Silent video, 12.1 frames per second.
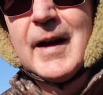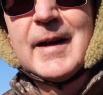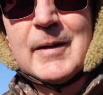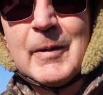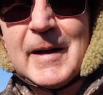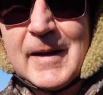
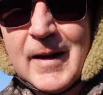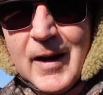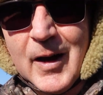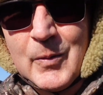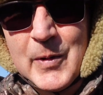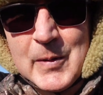Anyway,
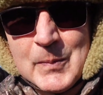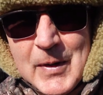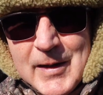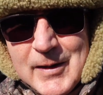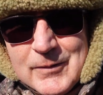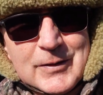I won't
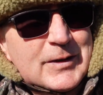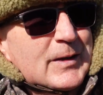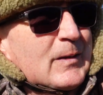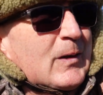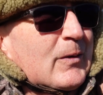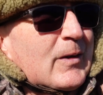play it for
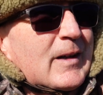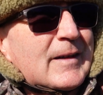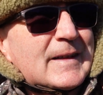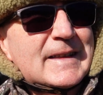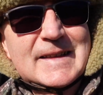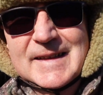too long
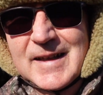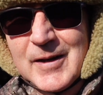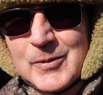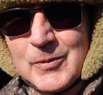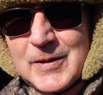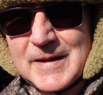because
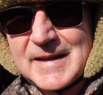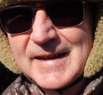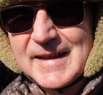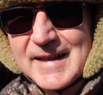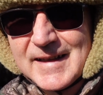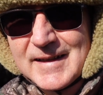otherwise it
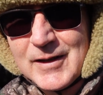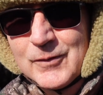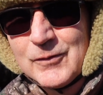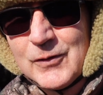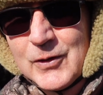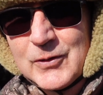can
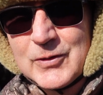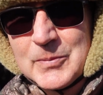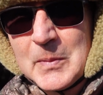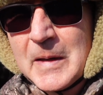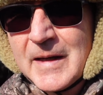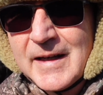confuse them.
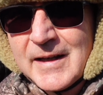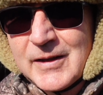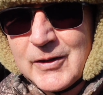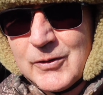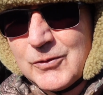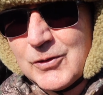
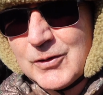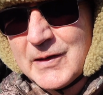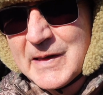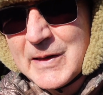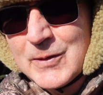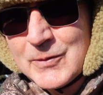You
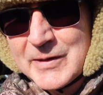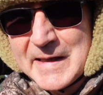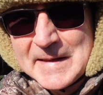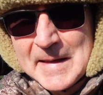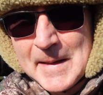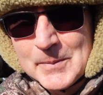shouldn't use
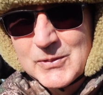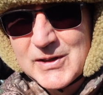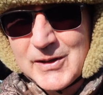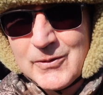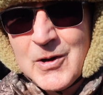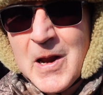these apps
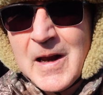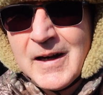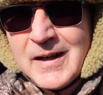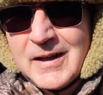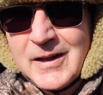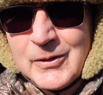to
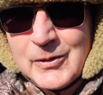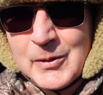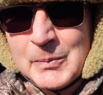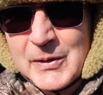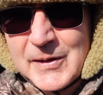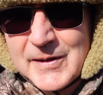lure
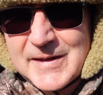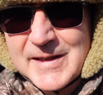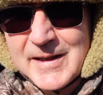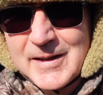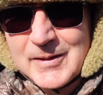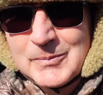birds
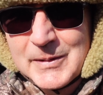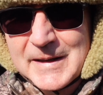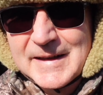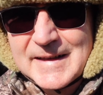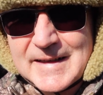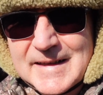in
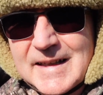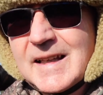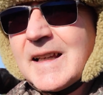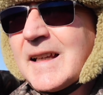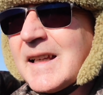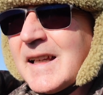because
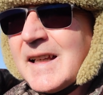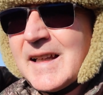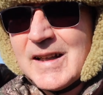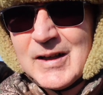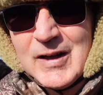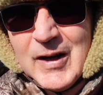
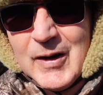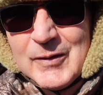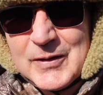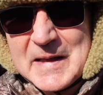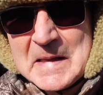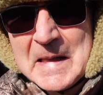
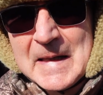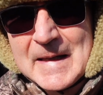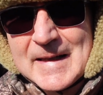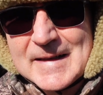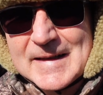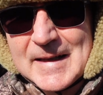obviously
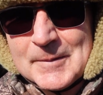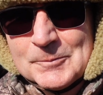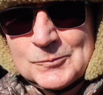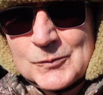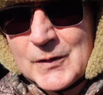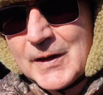it's
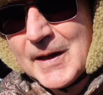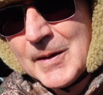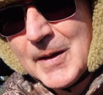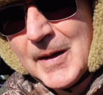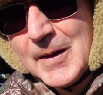they're